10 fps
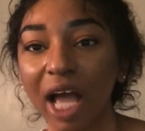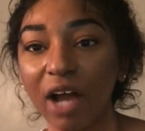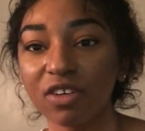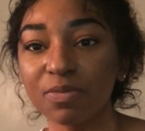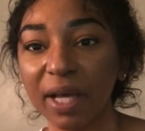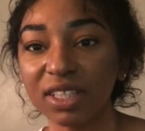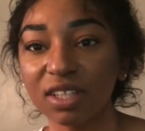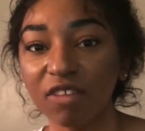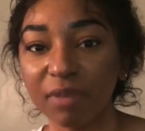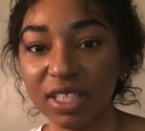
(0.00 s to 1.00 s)
I respect
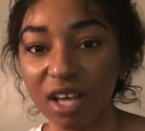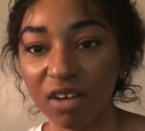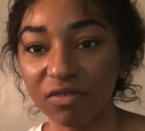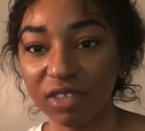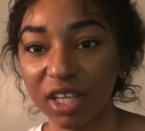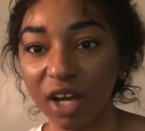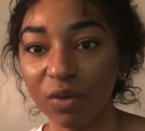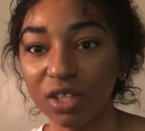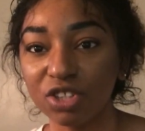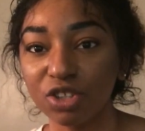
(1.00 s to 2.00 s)
and love myself, and I
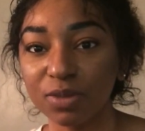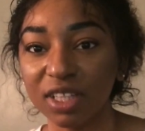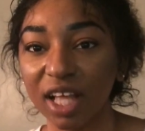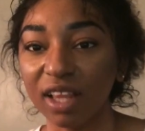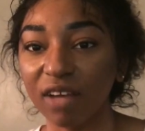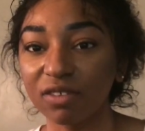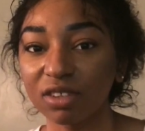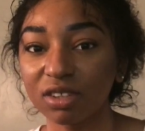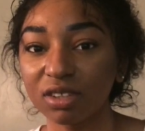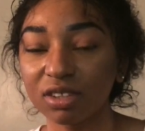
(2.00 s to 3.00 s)
wouldn't stoop to that
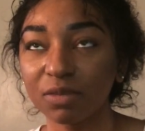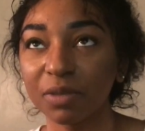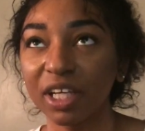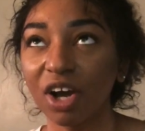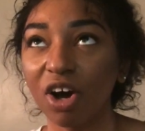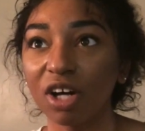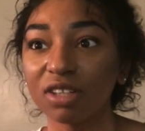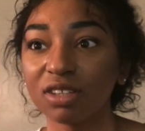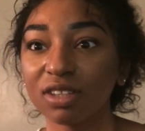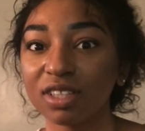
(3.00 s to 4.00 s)
level to be
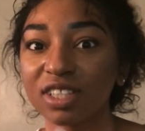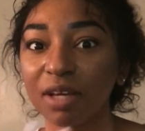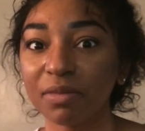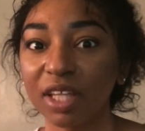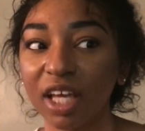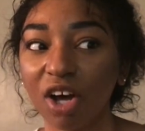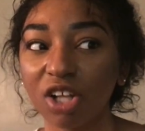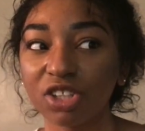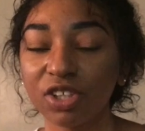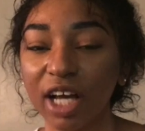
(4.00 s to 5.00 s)
on the same thing
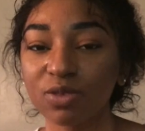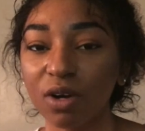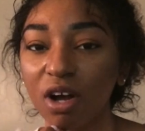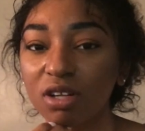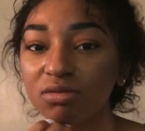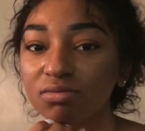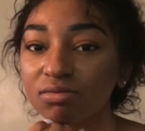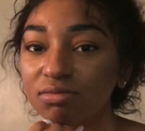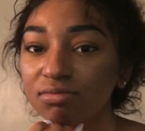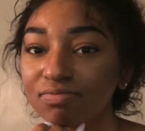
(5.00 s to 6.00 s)
all of you guys were on.
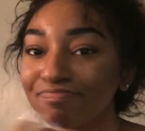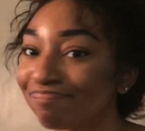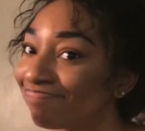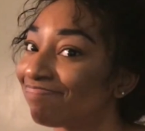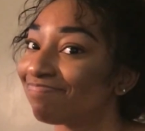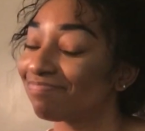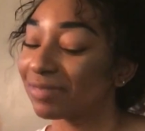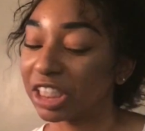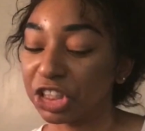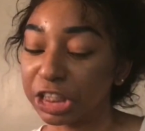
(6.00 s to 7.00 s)

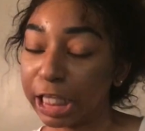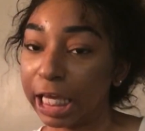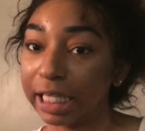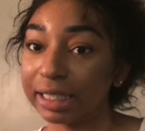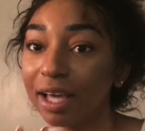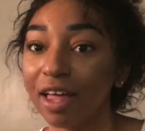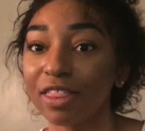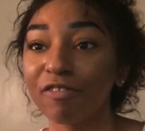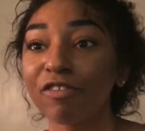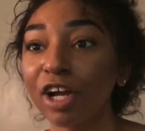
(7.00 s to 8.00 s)
Just saying.
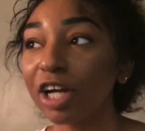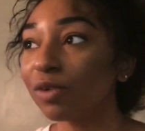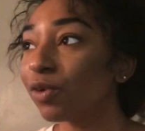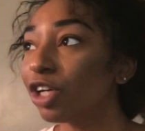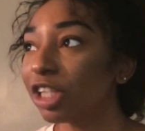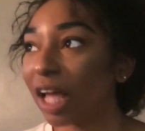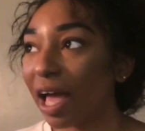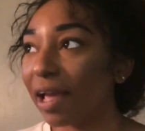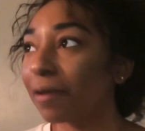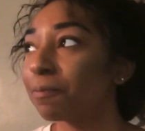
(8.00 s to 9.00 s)
The flirt will,
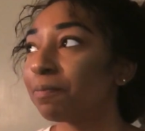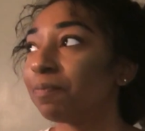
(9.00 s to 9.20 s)
like,